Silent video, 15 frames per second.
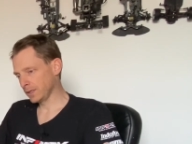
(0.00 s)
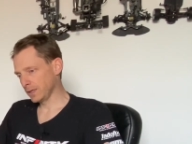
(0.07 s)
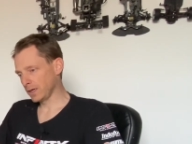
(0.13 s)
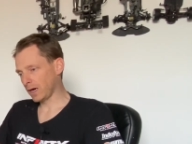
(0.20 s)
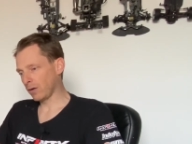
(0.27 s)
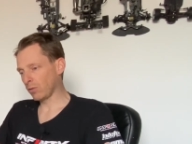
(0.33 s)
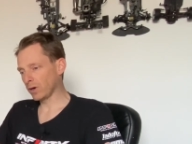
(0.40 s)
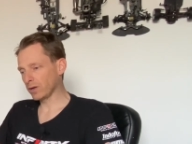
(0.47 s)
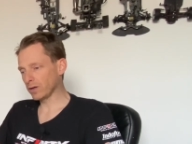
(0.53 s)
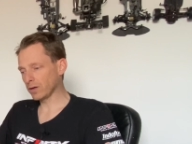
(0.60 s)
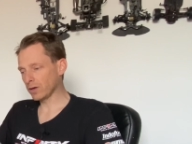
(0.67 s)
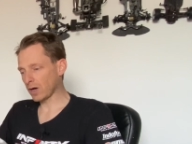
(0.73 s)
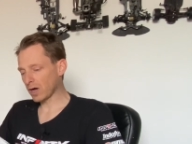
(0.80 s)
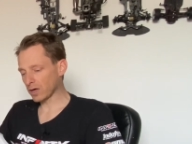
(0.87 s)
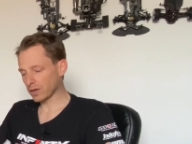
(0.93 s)
I want
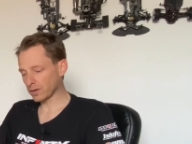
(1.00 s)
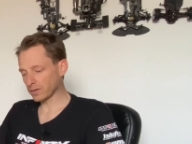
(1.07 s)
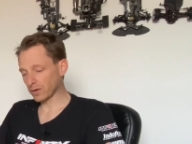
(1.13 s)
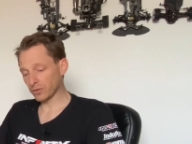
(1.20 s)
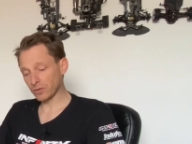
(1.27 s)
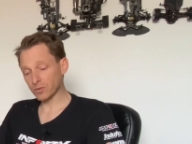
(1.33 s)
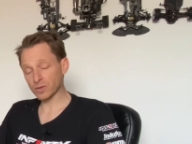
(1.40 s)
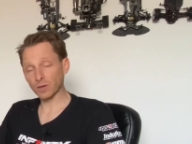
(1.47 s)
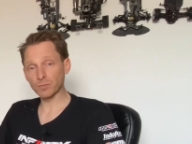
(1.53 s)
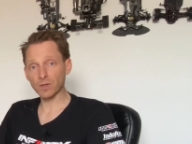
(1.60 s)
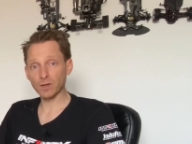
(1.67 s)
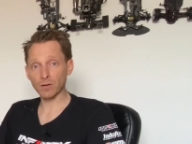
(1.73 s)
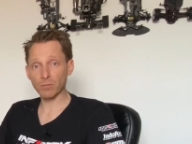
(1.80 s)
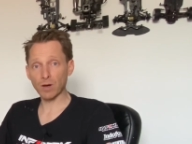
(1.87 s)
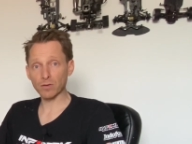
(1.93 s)
to tell you
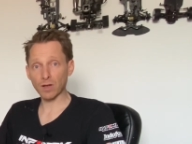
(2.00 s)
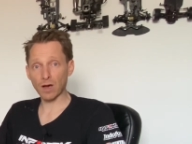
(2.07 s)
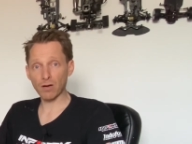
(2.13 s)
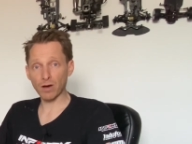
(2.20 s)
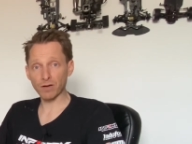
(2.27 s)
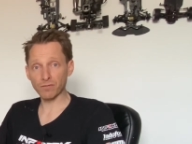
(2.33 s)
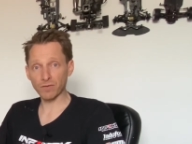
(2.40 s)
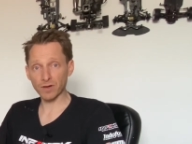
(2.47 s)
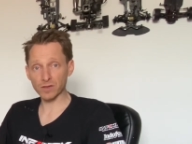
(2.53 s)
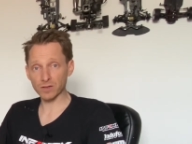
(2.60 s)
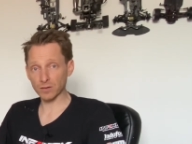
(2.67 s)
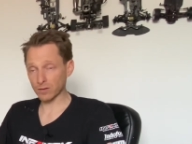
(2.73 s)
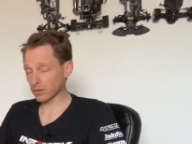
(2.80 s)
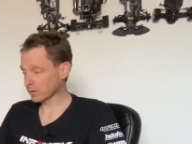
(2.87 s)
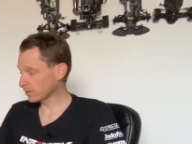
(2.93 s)
something about how I fixed
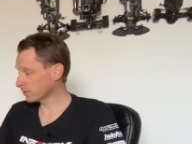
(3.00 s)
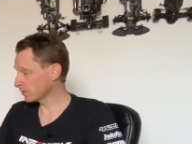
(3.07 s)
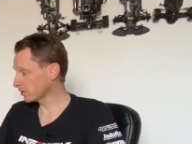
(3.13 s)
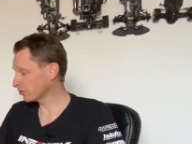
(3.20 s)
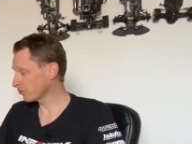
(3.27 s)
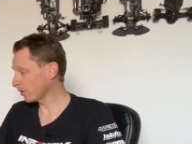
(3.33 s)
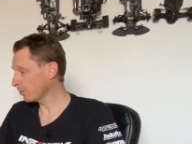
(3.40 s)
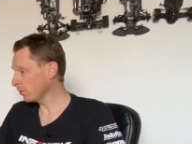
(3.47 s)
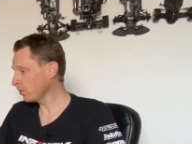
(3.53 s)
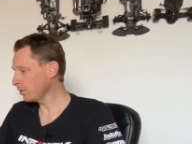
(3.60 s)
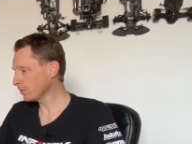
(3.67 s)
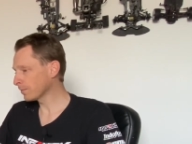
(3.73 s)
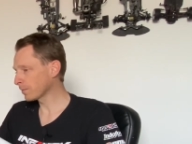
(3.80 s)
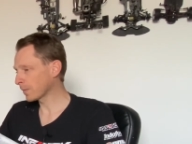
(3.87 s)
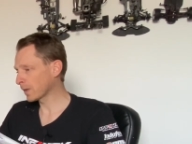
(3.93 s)
the
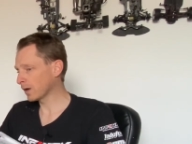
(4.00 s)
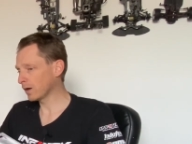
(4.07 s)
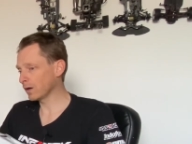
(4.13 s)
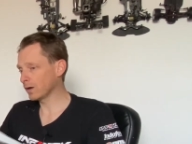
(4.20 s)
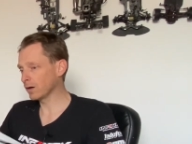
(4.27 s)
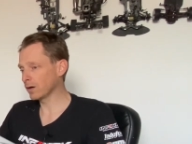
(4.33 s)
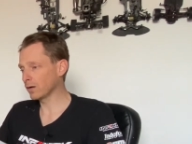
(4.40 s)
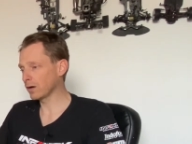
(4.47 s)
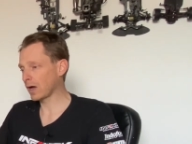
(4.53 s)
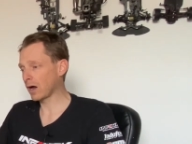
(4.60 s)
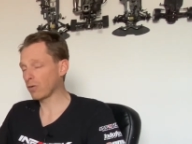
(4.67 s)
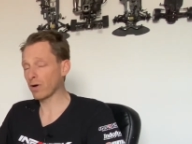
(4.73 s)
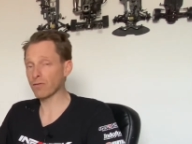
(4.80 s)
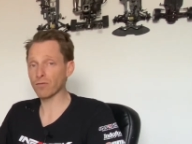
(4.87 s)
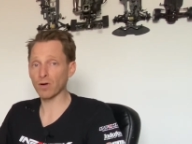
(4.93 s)
trouble.
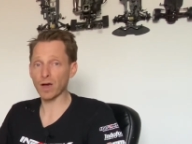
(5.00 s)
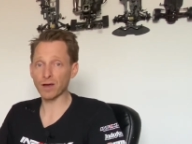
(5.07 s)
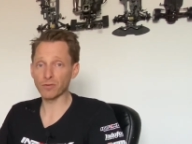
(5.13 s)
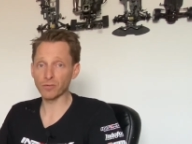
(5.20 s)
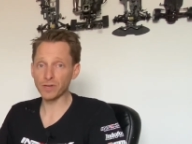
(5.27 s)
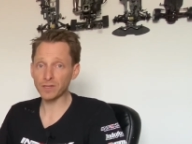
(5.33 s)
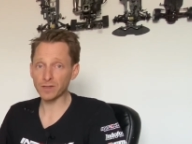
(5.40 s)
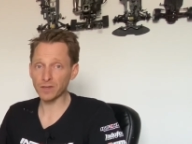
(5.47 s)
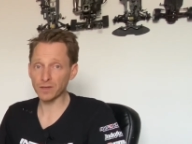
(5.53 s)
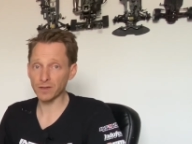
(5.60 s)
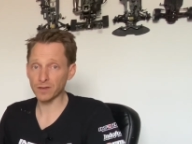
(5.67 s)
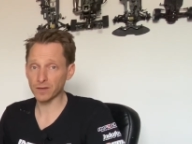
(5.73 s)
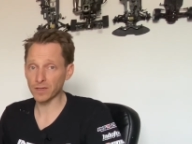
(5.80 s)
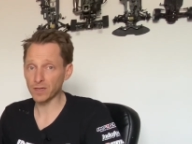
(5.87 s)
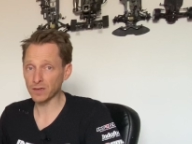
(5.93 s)
However, I read in
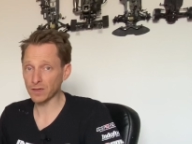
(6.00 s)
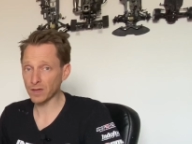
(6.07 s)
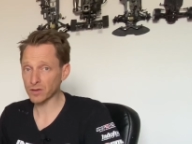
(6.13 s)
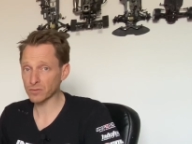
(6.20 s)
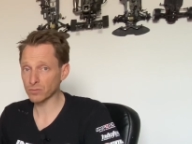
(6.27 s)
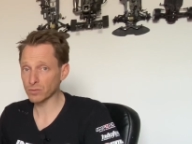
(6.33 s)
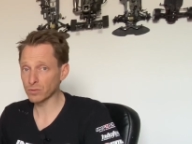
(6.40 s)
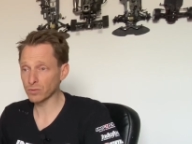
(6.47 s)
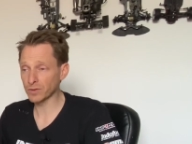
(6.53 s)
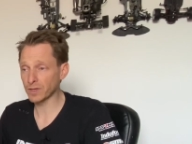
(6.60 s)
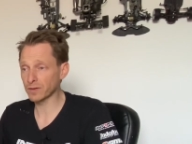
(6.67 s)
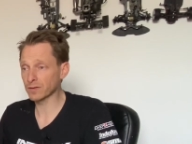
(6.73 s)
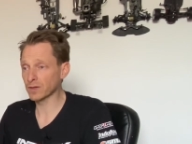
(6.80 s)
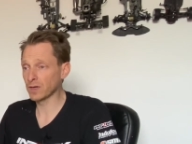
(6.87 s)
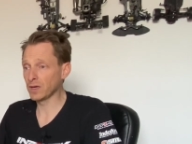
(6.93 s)
the ENS rule
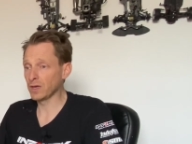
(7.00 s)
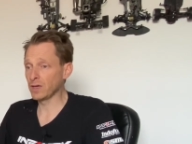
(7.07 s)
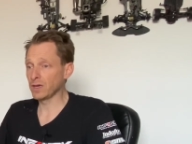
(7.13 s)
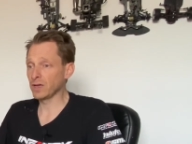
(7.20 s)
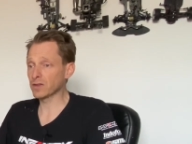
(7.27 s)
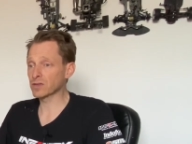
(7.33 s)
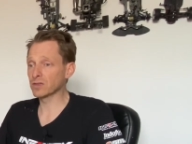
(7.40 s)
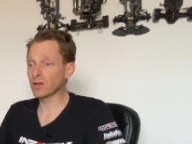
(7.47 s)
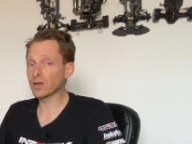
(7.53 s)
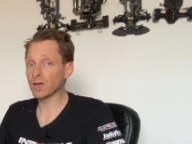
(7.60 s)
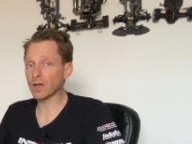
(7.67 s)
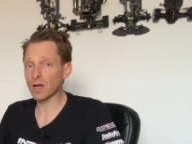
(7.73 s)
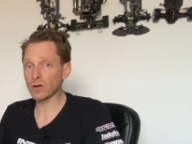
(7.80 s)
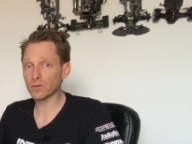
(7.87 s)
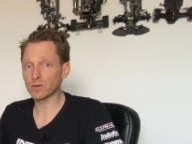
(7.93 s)
that it's not
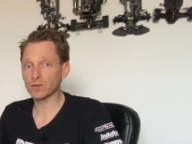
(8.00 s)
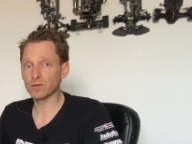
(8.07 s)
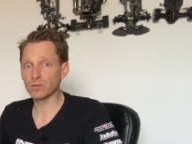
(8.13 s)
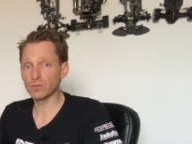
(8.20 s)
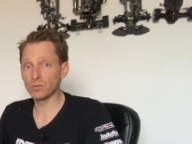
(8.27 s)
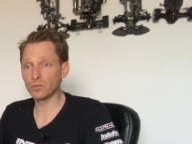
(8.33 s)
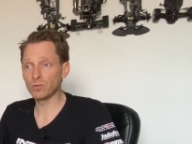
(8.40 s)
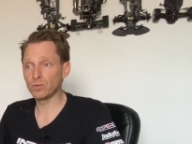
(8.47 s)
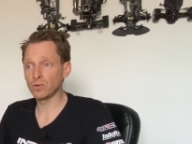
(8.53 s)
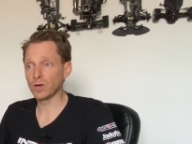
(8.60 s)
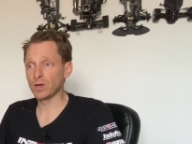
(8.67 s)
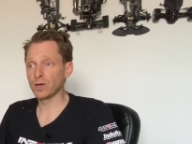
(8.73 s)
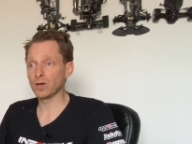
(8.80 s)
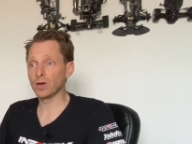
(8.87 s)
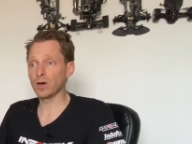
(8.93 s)
allowed to
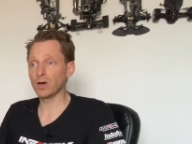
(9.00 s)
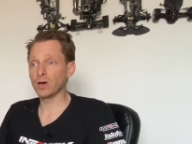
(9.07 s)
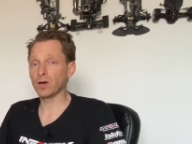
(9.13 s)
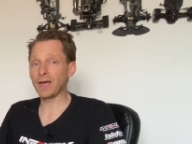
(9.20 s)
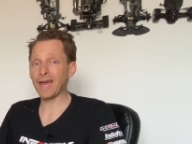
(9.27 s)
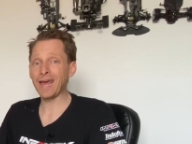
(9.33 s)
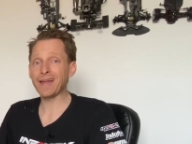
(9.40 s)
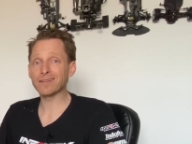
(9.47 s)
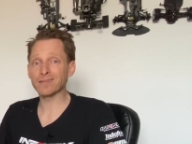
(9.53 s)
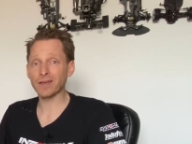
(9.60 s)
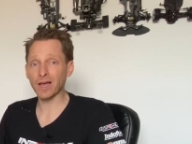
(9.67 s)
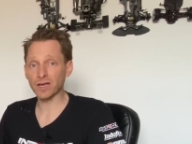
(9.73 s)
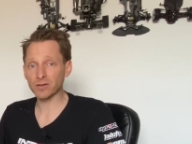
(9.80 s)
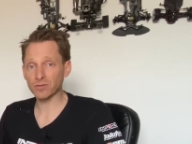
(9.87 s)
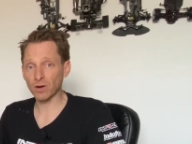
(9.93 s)
add
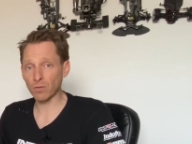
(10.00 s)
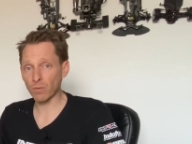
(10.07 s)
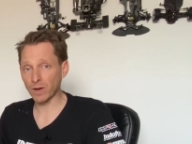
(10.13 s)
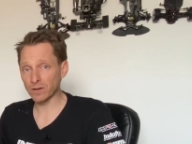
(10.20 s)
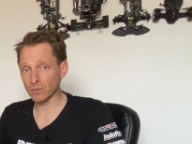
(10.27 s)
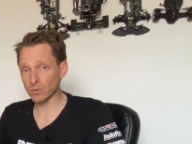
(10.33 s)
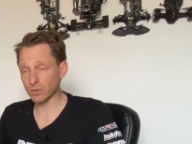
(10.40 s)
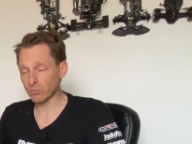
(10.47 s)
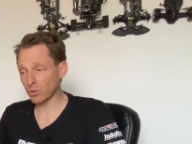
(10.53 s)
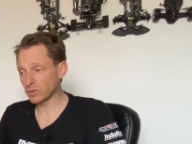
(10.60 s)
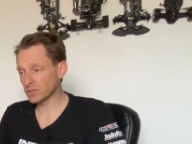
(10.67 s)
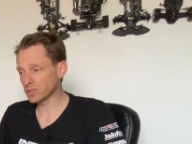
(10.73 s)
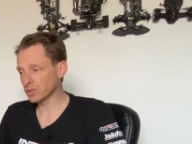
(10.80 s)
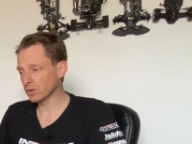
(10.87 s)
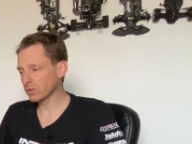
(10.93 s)
extra weight on the body
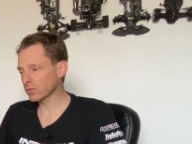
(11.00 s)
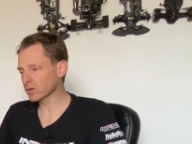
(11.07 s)
shell.